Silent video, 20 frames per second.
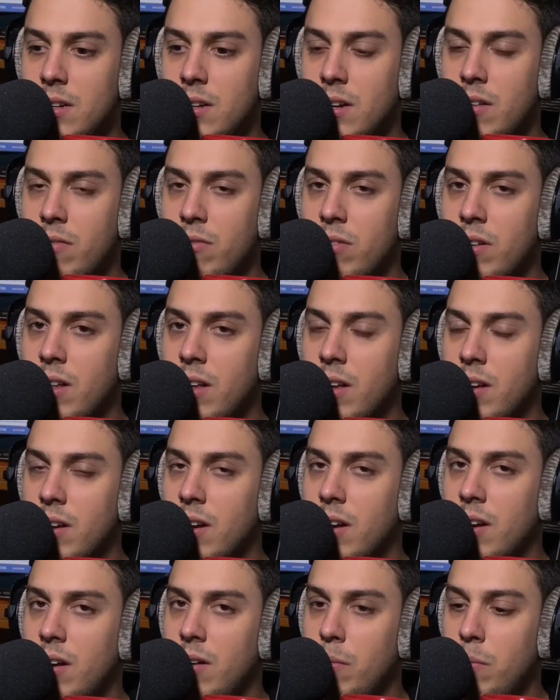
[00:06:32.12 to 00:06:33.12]
I feel
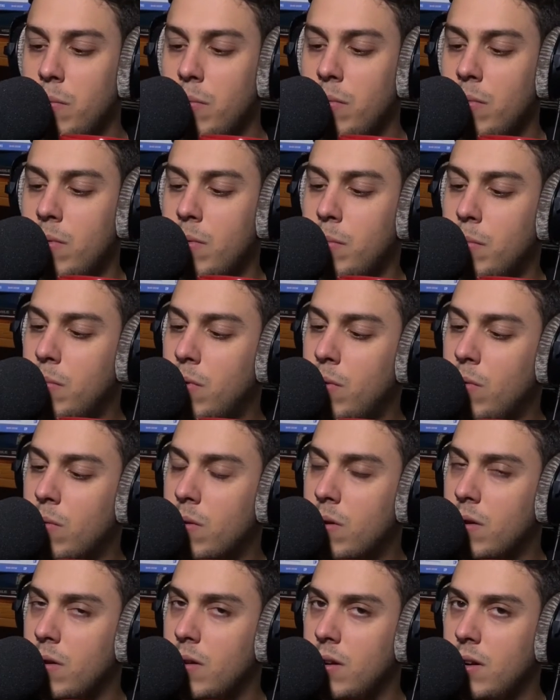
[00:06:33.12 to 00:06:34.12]
like the
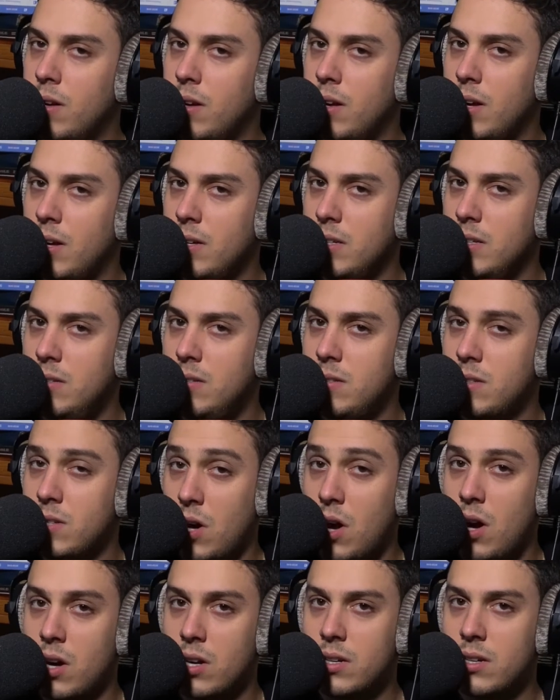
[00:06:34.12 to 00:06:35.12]
more I
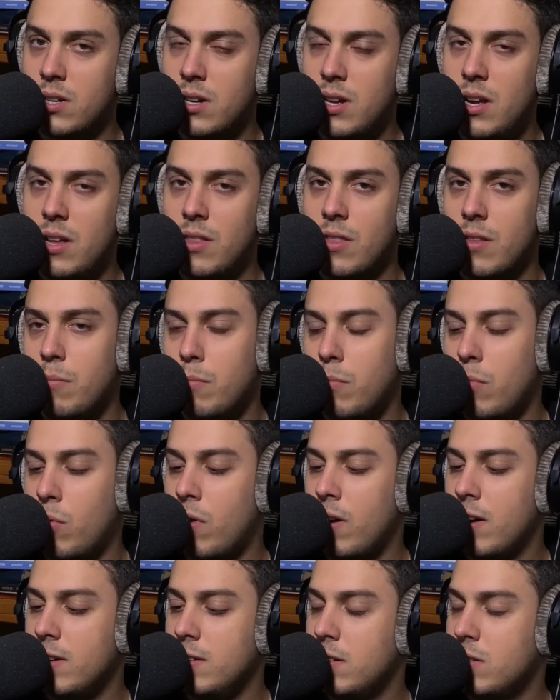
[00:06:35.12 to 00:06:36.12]
talk, the
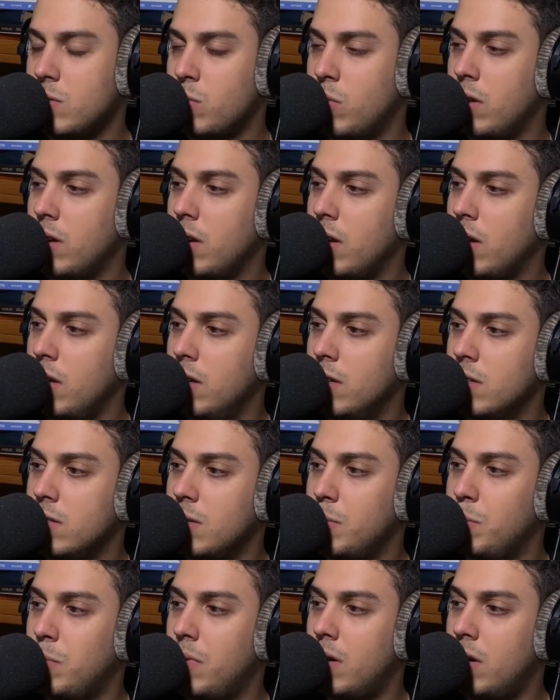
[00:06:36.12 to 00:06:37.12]
more I just want to A
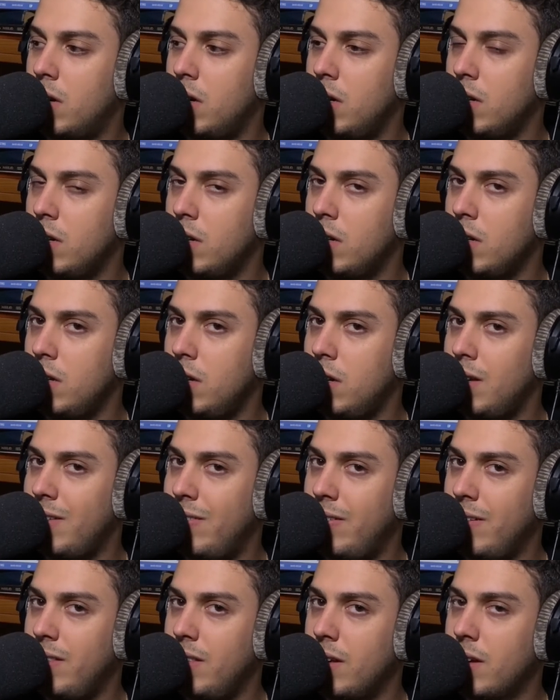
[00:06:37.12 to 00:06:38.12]
S M R.
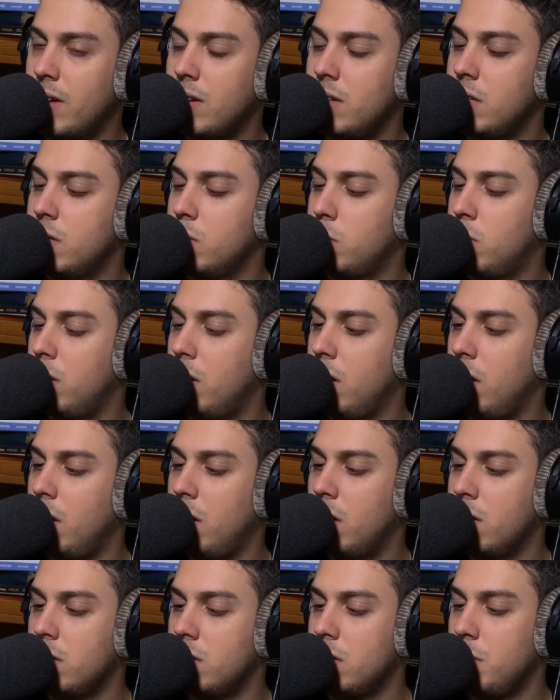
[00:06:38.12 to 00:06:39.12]
Everything I just want to A
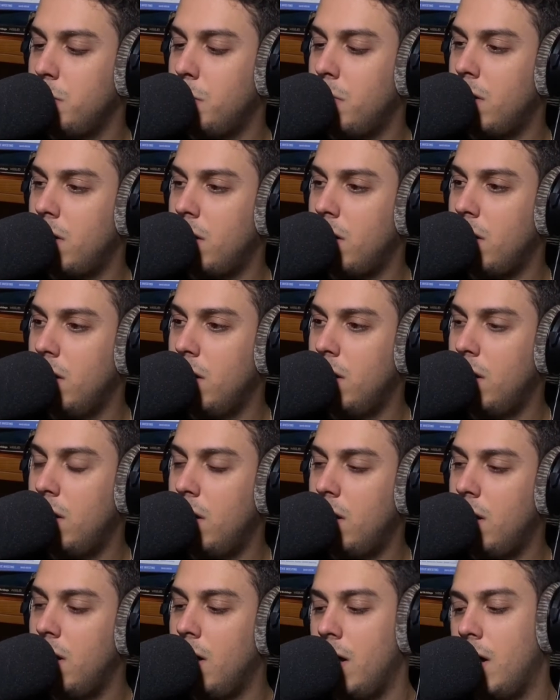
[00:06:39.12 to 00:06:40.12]
S M R.
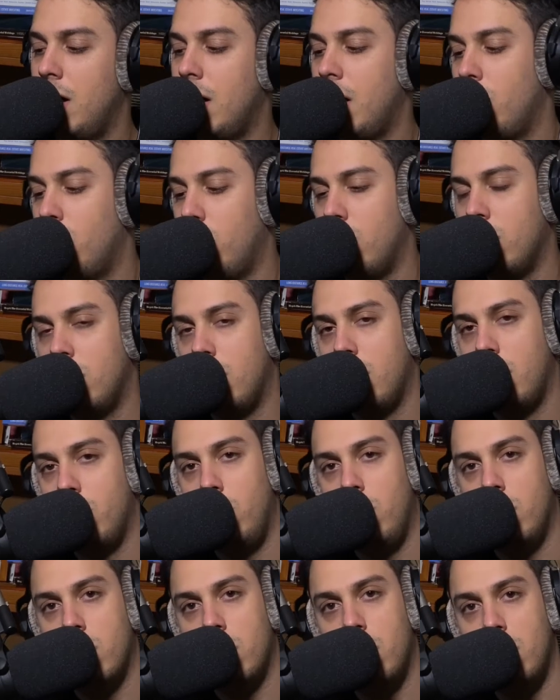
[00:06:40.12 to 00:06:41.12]
I want. I
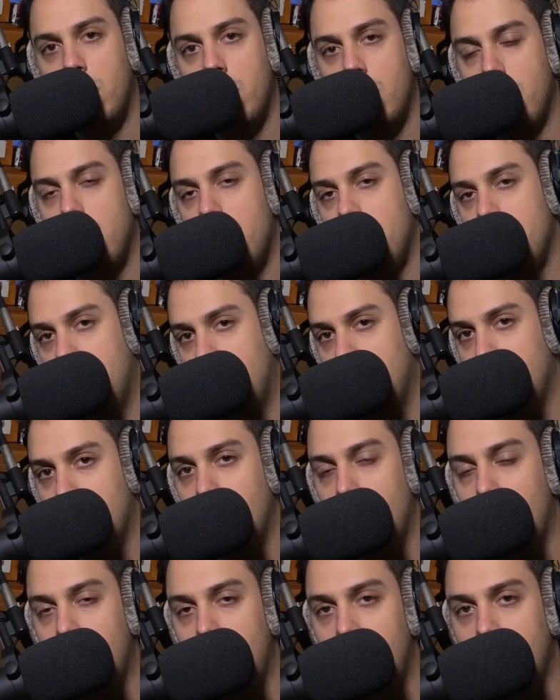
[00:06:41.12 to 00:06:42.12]
really. The
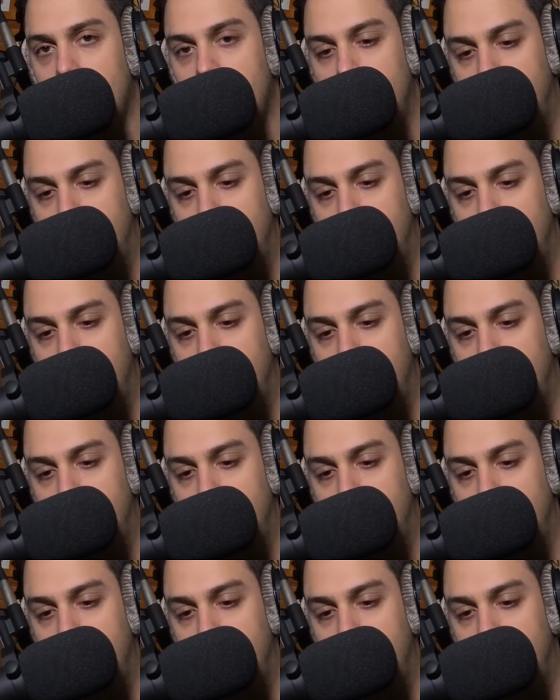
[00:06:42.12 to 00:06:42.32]
more.